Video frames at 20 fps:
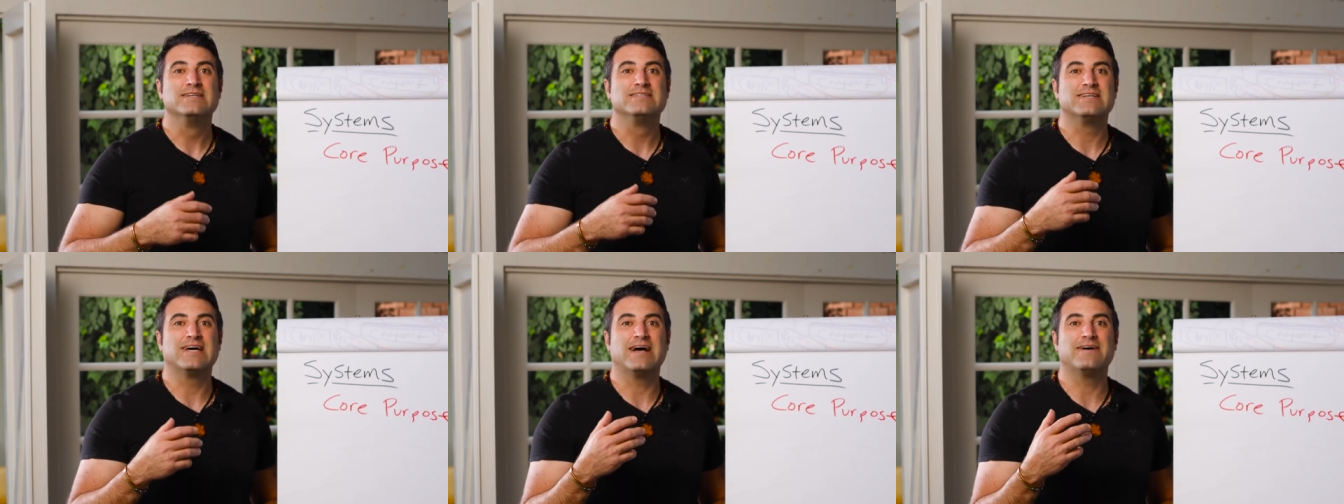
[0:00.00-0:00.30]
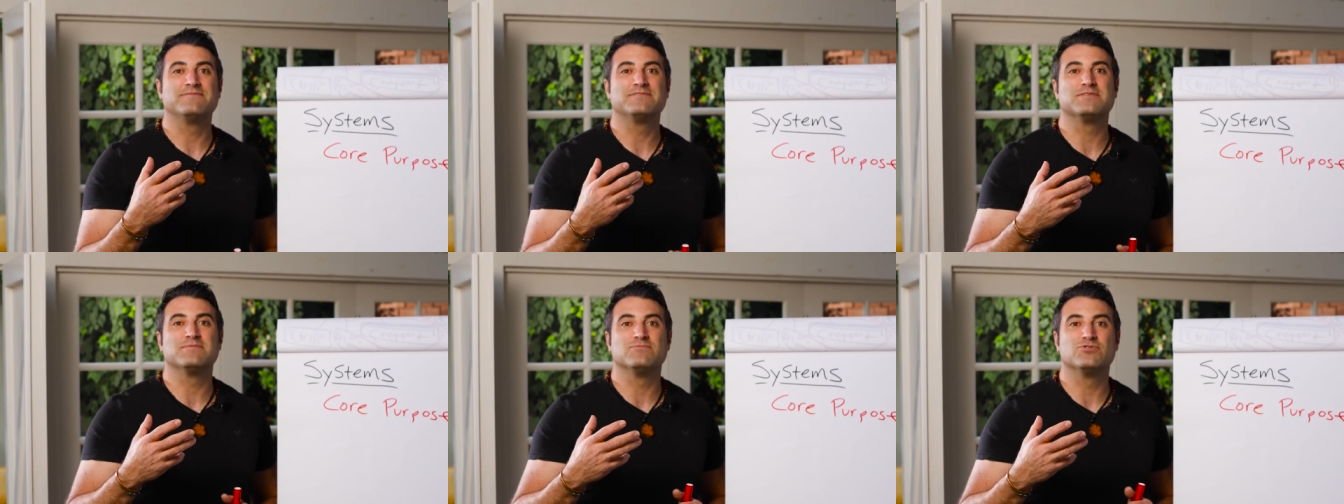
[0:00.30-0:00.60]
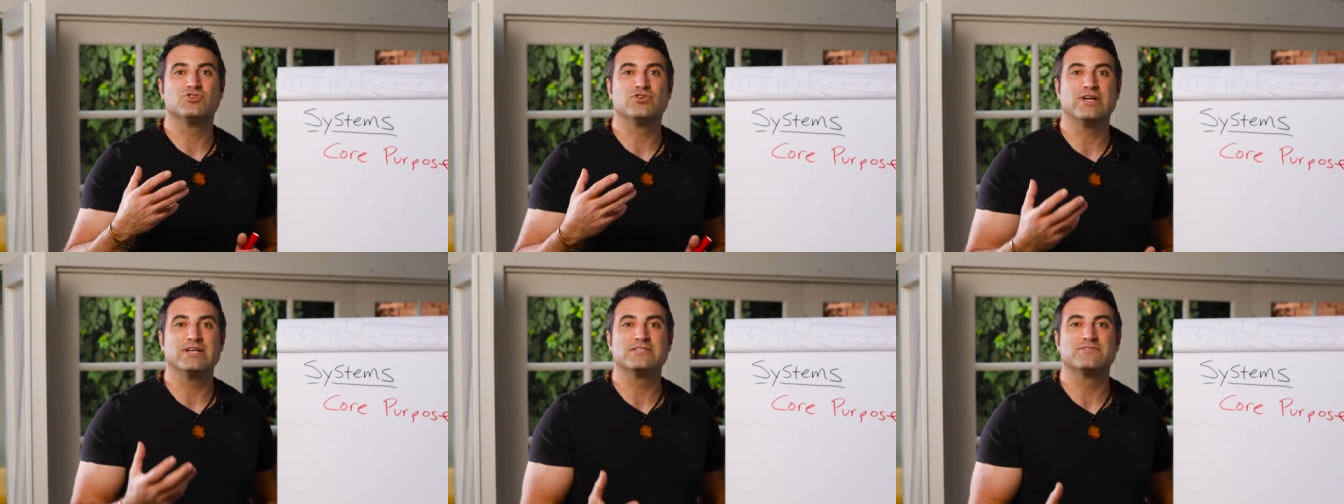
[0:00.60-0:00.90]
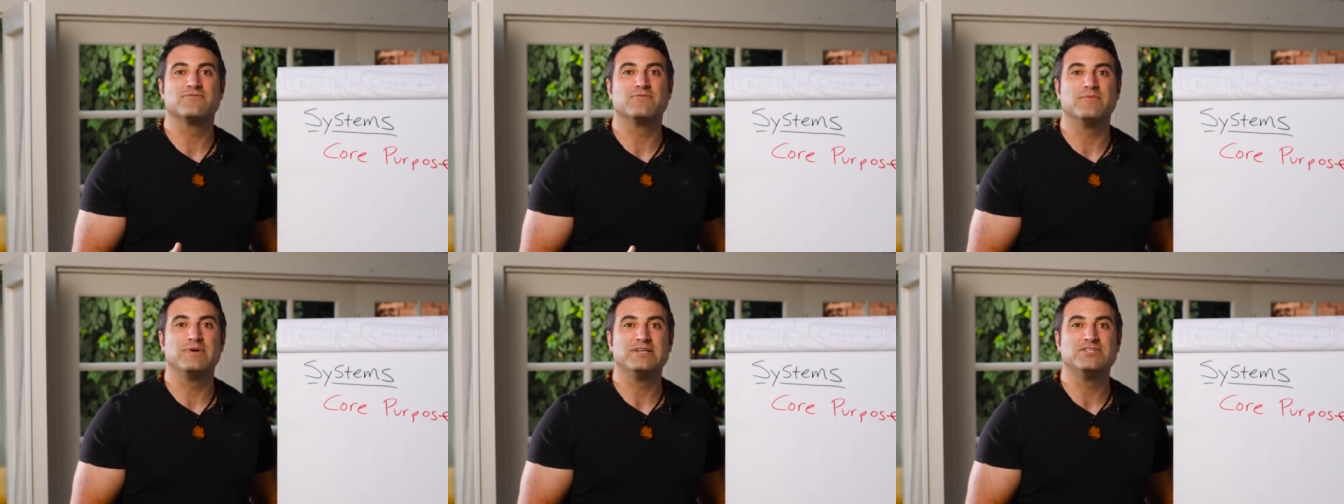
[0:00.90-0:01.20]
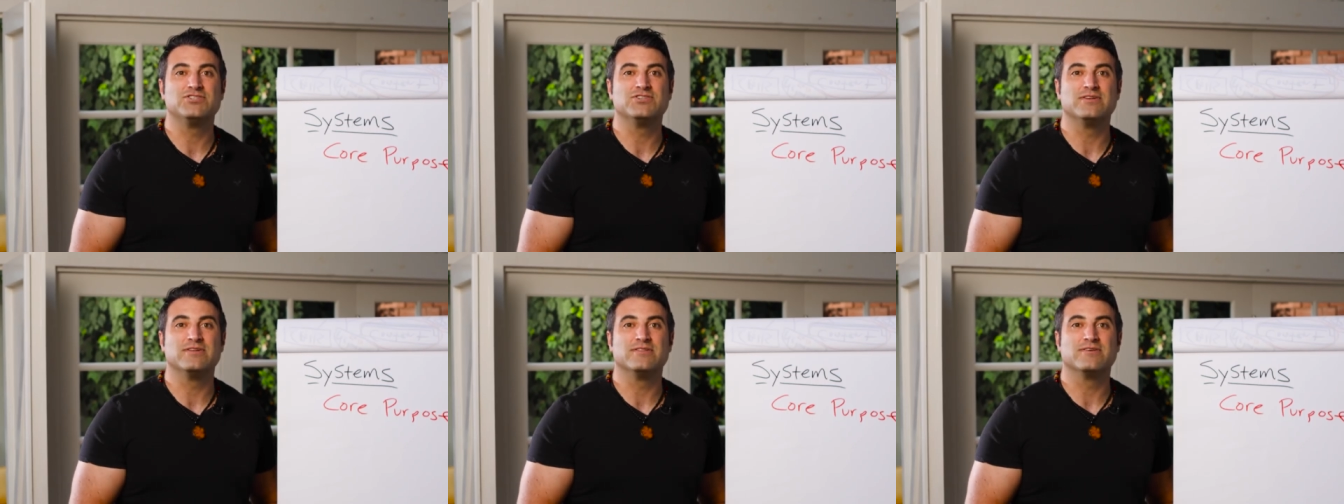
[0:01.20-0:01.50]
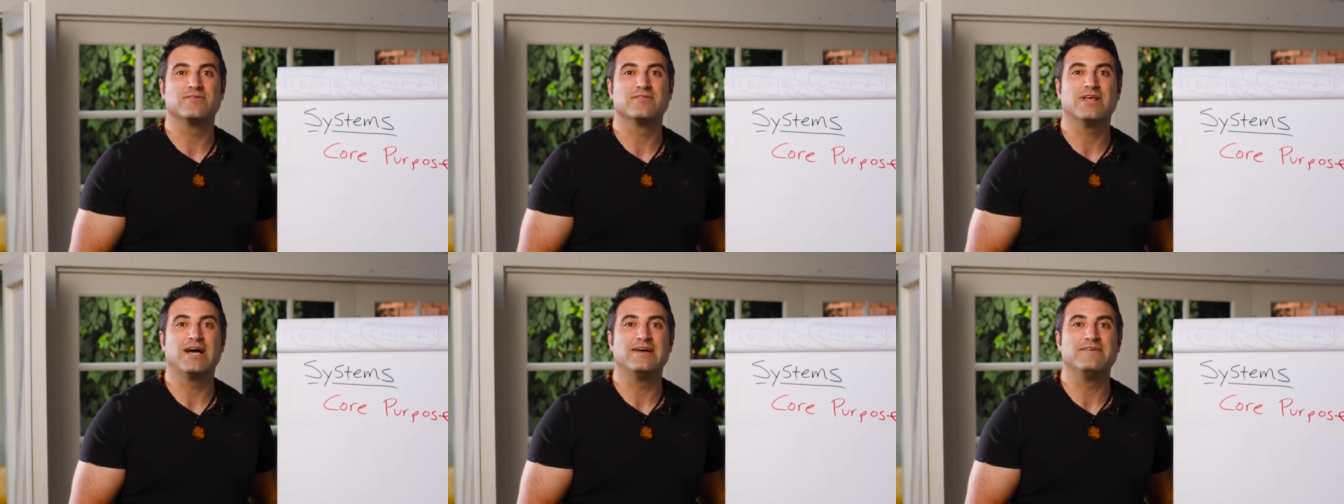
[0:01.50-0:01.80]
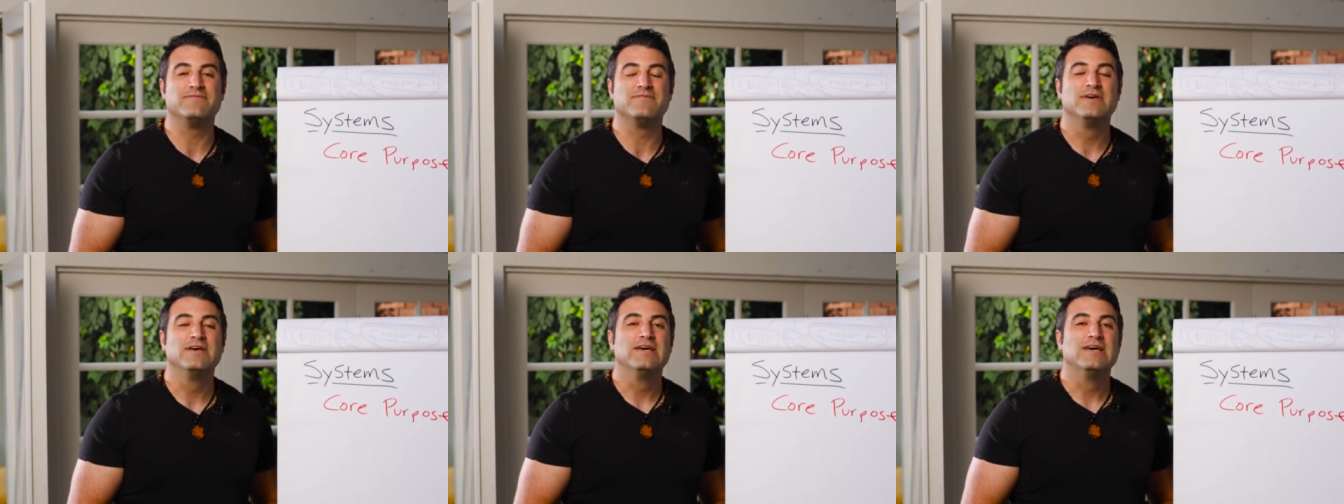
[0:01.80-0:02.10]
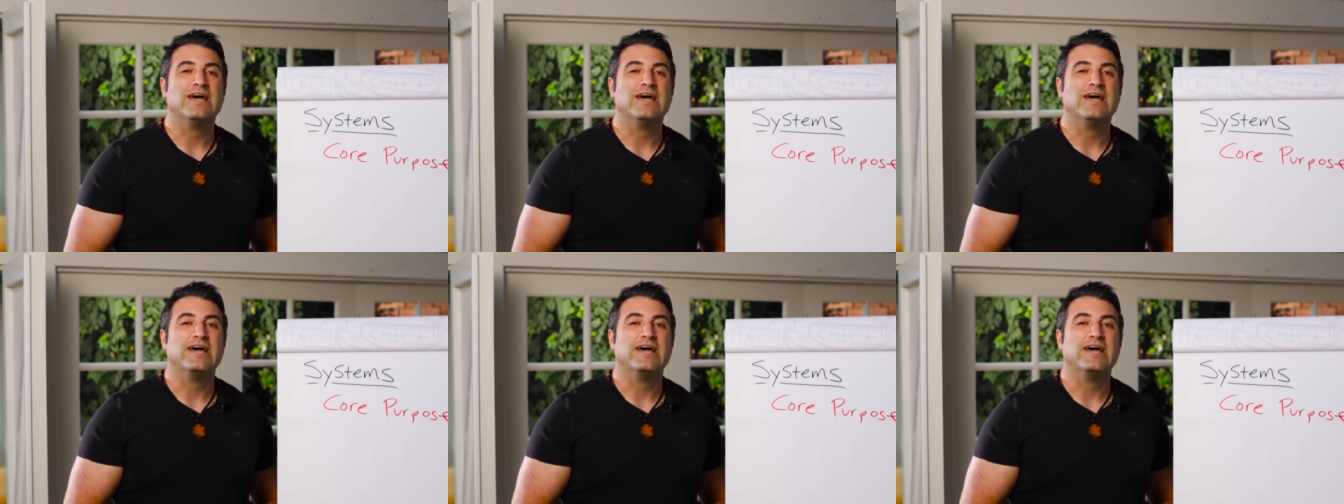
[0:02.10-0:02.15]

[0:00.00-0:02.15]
to have some transformation in their life.